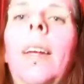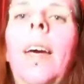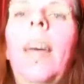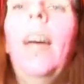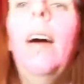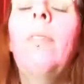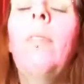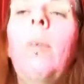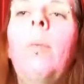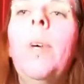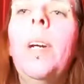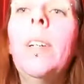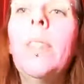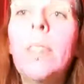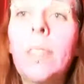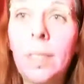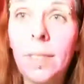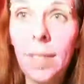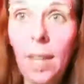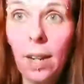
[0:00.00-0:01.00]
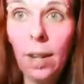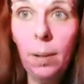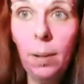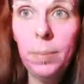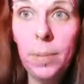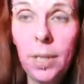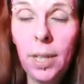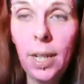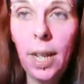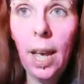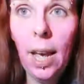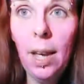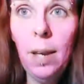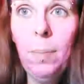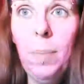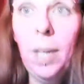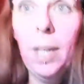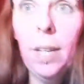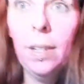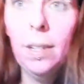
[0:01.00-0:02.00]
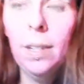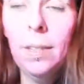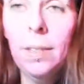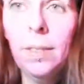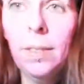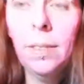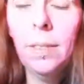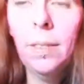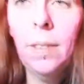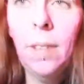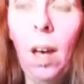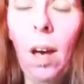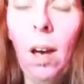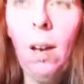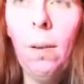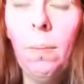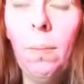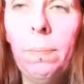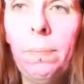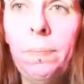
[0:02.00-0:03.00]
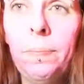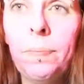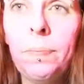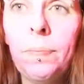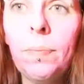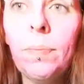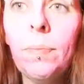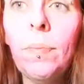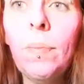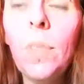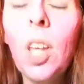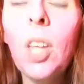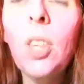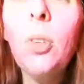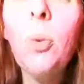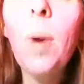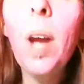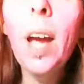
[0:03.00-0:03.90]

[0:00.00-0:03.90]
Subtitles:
I have a weird setup today because the way